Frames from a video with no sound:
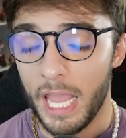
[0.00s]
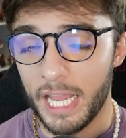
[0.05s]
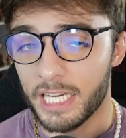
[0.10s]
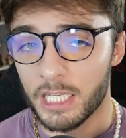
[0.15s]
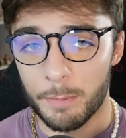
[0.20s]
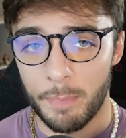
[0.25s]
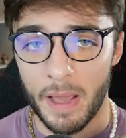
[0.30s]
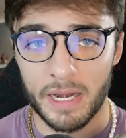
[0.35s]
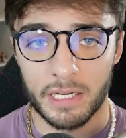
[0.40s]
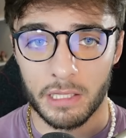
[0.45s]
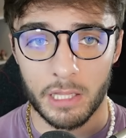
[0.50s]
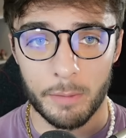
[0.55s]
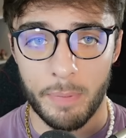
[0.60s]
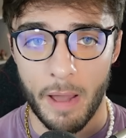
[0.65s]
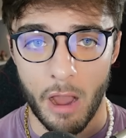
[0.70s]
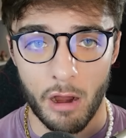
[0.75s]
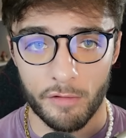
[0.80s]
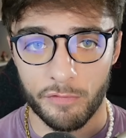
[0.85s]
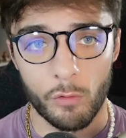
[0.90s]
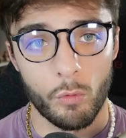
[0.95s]
Independently
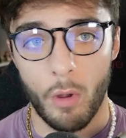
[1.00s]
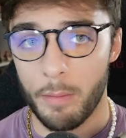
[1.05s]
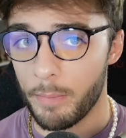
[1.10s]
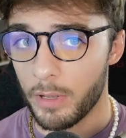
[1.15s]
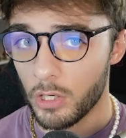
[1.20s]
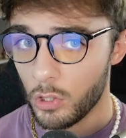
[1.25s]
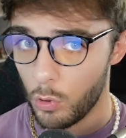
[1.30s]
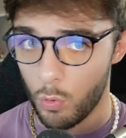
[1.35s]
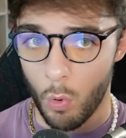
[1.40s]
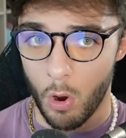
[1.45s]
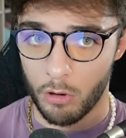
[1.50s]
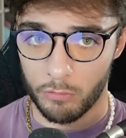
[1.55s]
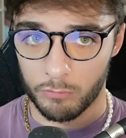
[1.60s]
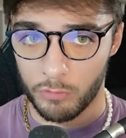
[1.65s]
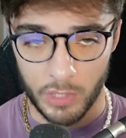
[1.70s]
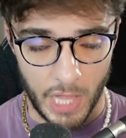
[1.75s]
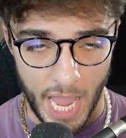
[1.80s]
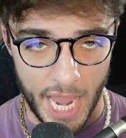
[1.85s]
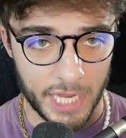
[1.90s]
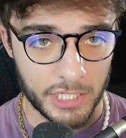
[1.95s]
powerful women who aren't
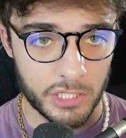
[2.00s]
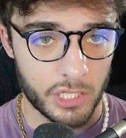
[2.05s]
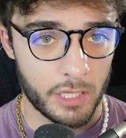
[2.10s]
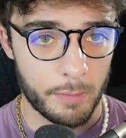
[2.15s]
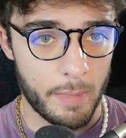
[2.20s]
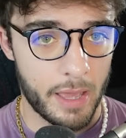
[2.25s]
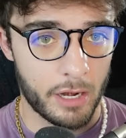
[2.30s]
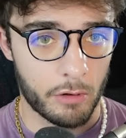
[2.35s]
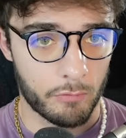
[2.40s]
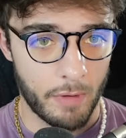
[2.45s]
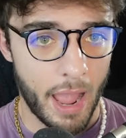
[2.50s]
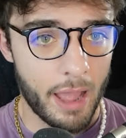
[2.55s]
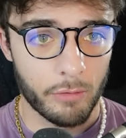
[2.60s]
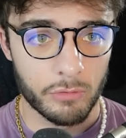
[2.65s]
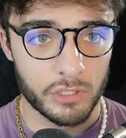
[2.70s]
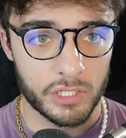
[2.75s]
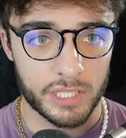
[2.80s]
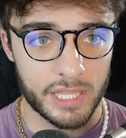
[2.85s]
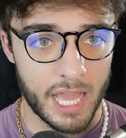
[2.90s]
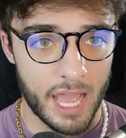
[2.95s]
reliant on the men
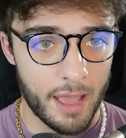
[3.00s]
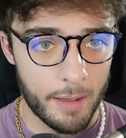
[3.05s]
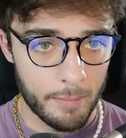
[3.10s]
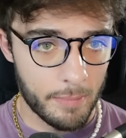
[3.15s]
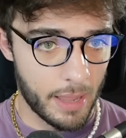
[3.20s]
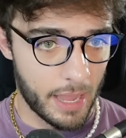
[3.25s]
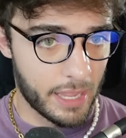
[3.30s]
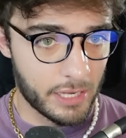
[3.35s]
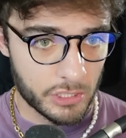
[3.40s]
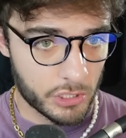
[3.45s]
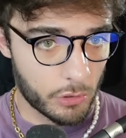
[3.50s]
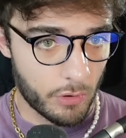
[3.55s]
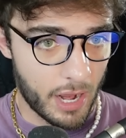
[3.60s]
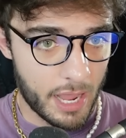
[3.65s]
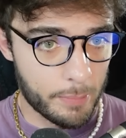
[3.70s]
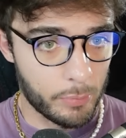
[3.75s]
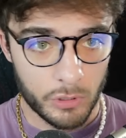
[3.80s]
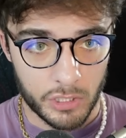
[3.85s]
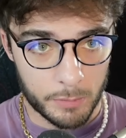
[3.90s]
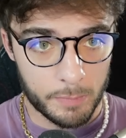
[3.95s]
around them and are
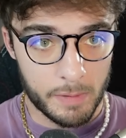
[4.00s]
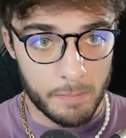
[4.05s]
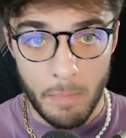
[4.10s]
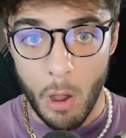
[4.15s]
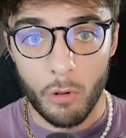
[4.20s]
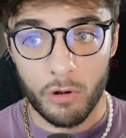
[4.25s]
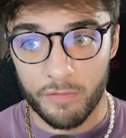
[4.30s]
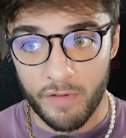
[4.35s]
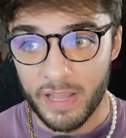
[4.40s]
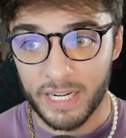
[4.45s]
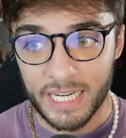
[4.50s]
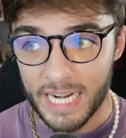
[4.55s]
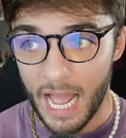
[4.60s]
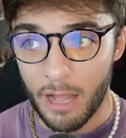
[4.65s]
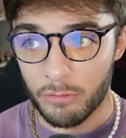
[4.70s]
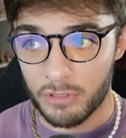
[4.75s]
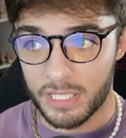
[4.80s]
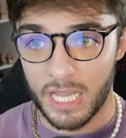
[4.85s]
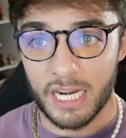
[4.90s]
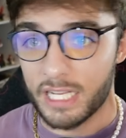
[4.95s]
able to be motivated
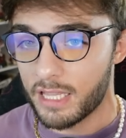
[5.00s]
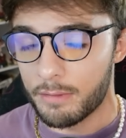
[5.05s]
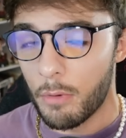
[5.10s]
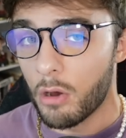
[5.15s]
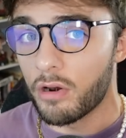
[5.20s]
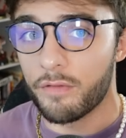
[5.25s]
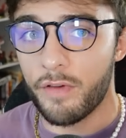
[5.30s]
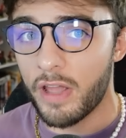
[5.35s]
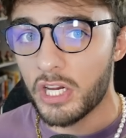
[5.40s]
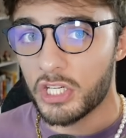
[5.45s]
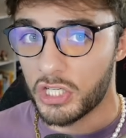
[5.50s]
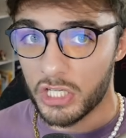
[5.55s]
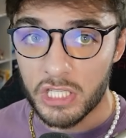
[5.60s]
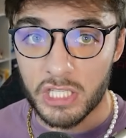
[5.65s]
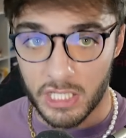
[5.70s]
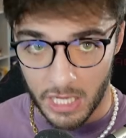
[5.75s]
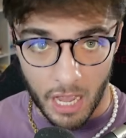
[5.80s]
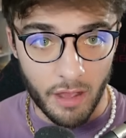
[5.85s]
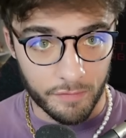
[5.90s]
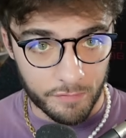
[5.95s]
outside of the
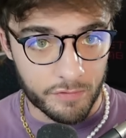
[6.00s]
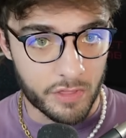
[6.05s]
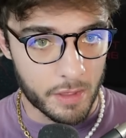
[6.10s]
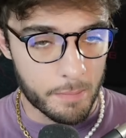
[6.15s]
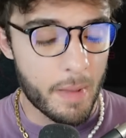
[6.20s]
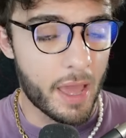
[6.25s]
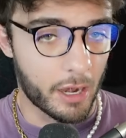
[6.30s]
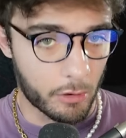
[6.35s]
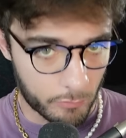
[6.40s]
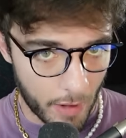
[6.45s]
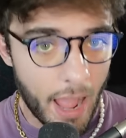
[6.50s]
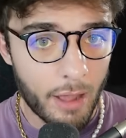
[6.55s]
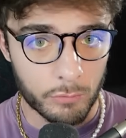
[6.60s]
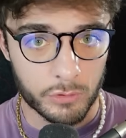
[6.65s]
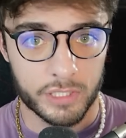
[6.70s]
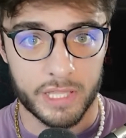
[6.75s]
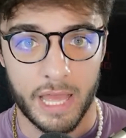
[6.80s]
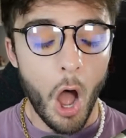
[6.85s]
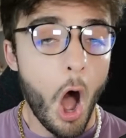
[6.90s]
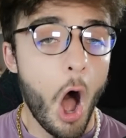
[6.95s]
motivations of the men
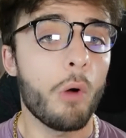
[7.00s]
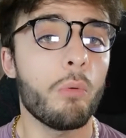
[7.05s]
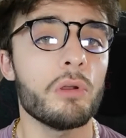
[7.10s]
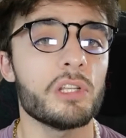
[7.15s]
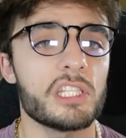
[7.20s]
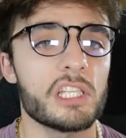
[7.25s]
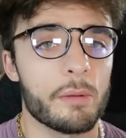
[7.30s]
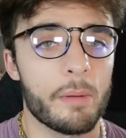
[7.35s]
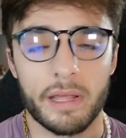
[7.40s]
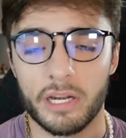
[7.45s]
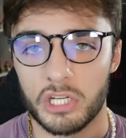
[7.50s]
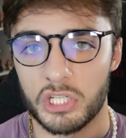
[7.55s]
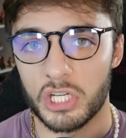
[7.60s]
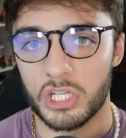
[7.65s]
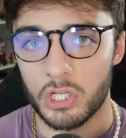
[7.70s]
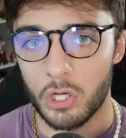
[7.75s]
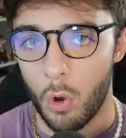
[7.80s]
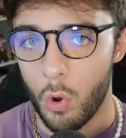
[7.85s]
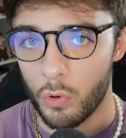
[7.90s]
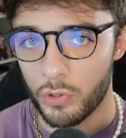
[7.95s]
around them, all while still
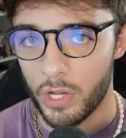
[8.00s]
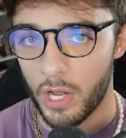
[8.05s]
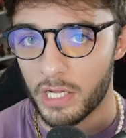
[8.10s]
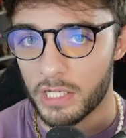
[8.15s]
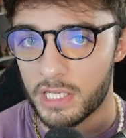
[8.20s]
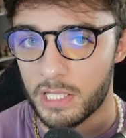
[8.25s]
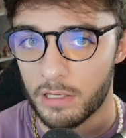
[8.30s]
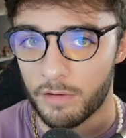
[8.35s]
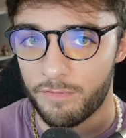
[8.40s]
managing to hold on to their